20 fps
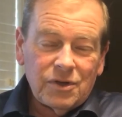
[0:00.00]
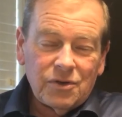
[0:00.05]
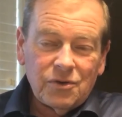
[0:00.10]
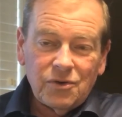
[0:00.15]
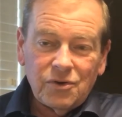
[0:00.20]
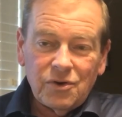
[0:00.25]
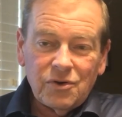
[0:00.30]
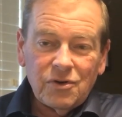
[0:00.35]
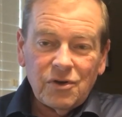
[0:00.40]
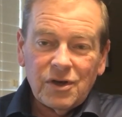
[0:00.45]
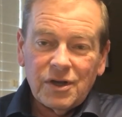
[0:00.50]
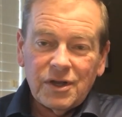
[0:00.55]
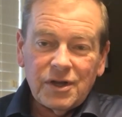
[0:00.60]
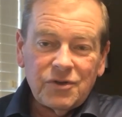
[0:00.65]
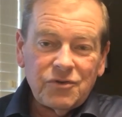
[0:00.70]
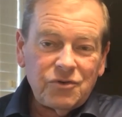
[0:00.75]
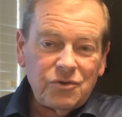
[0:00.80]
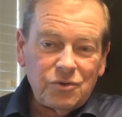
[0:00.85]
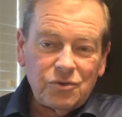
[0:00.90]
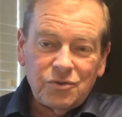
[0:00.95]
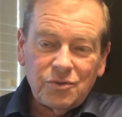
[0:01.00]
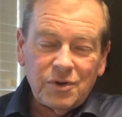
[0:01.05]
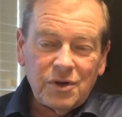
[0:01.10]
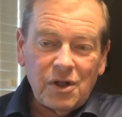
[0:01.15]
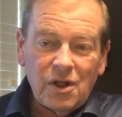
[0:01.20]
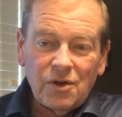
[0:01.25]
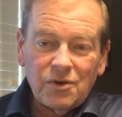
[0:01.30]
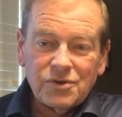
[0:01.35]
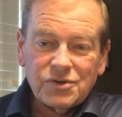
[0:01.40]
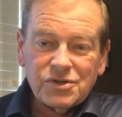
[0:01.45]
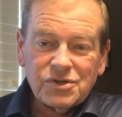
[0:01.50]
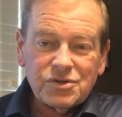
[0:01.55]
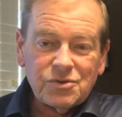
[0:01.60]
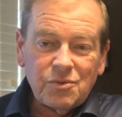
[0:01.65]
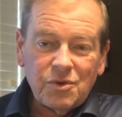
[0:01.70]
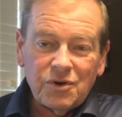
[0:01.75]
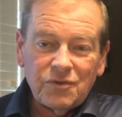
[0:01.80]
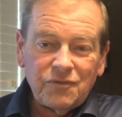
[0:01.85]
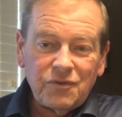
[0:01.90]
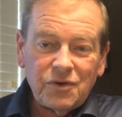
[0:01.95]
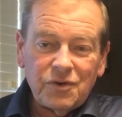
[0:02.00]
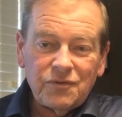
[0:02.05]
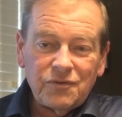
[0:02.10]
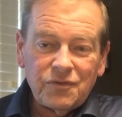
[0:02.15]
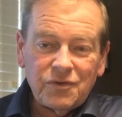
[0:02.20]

You know, you're looking at $2-3 a square foot